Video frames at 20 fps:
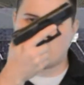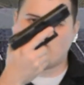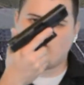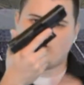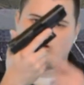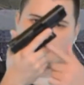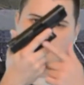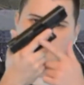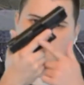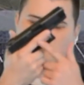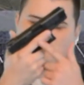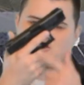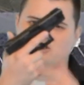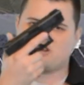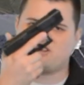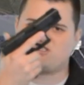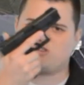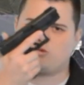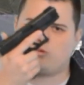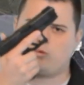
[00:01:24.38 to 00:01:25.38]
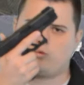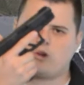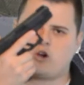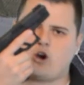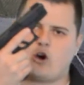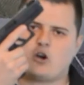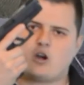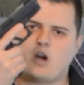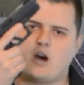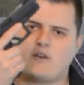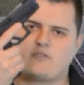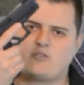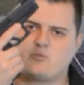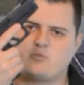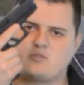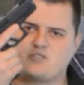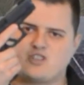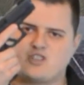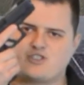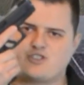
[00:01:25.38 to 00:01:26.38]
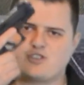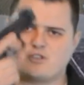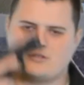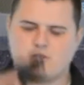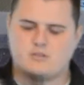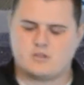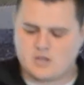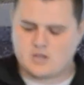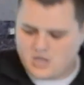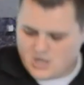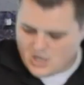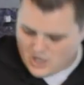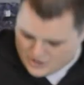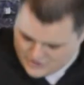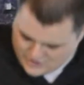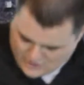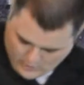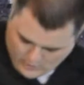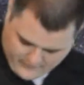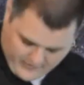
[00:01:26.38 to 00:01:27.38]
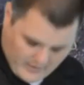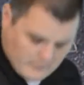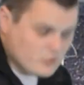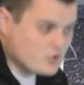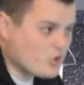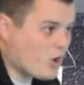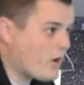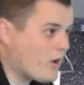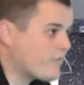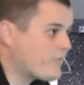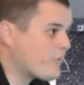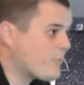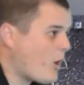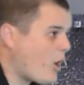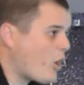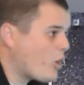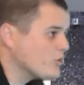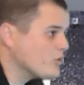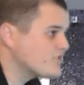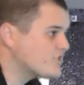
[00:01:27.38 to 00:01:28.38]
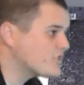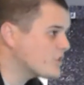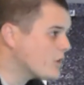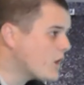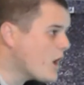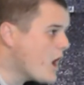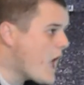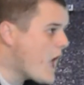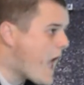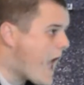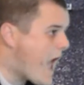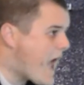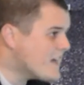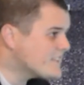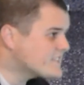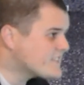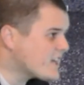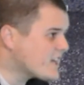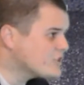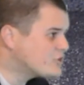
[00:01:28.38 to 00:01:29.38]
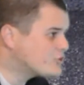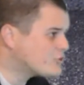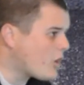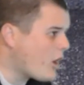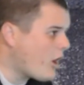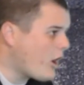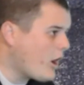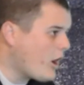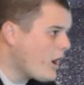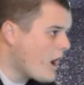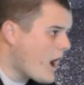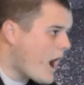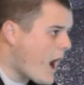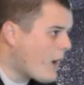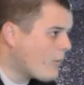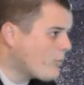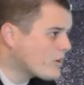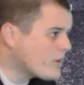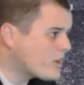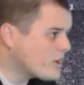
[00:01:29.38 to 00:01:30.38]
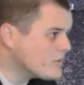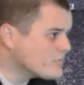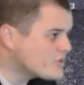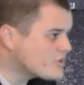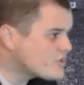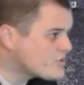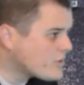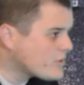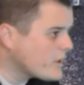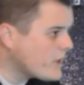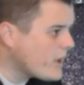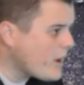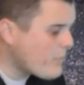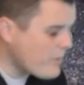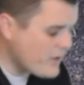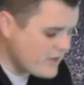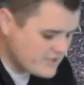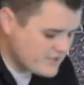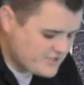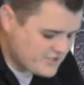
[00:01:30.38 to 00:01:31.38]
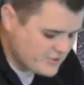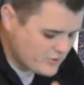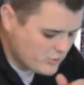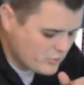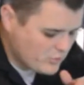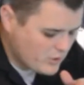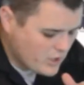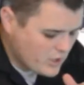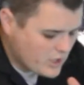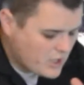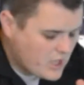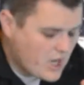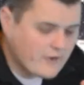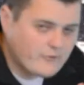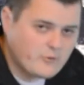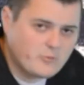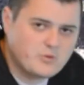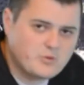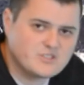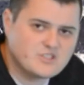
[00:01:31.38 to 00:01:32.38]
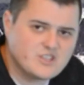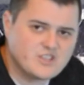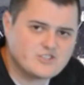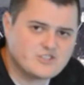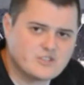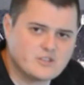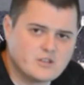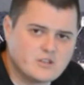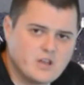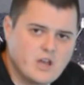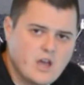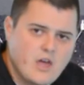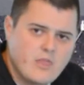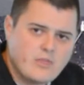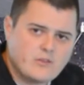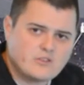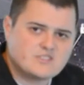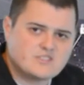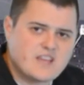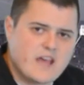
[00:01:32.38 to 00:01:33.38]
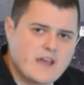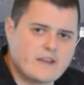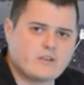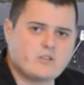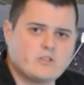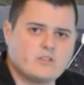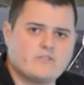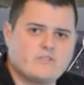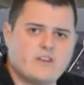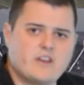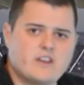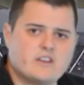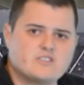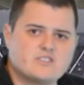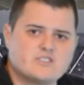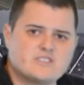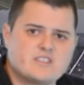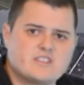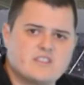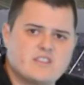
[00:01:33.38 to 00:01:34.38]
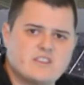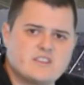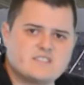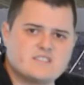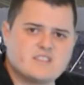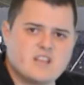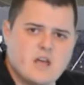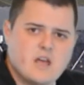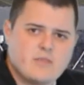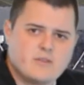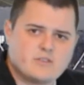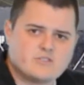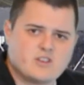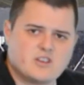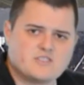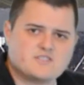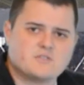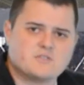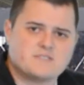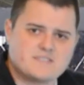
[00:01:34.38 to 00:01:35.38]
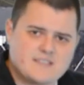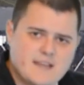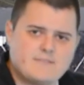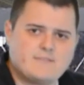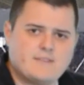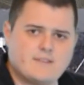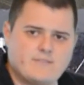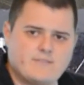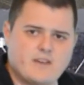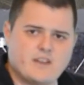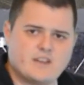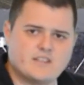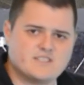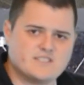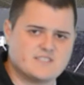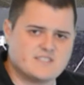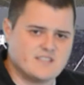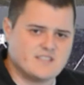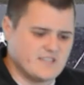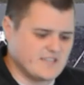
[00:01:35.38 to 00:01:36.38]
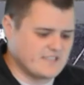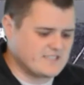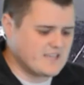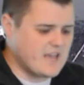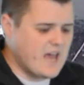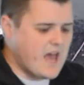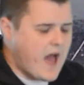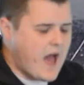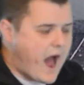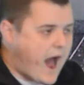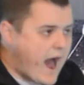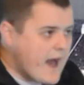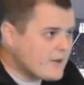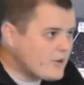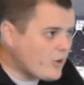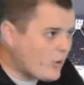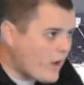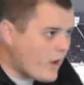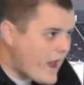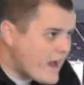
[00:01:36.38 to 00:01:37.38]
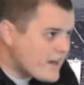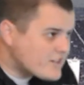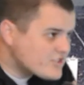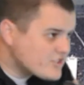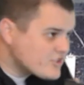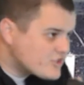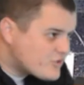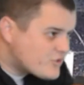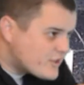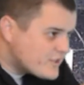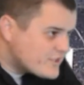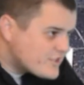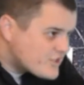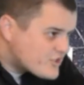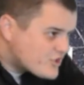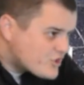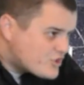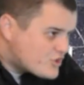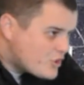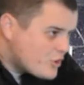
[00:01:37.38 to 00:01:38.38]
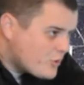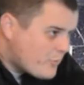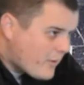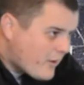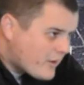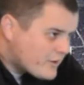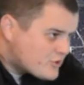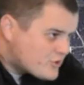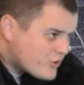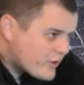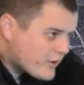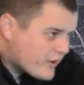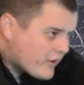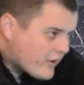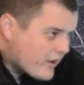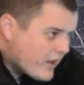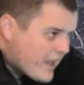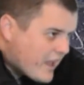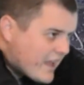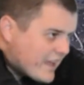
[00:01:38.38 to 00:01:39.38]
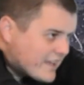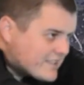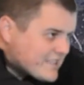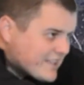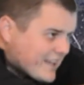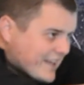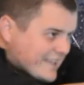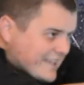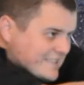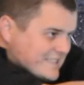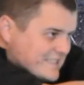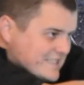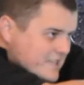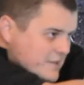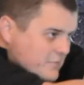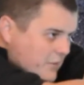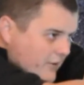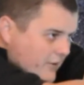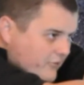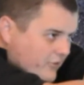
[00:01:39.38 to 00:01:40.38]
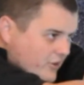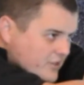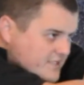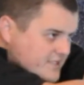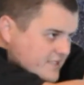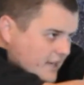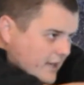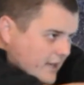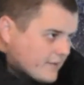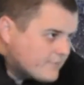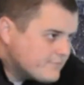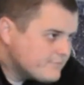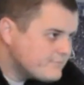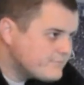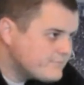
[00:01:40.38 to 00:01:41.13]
you want to come straight to what we call cover position. So if I'm drawing from a holster, as I draw, I want to come straight up into cover position. There's tactical advantages to this. There's also safety advantages to this. I don't actually transition to my trigger until I can see my front sight.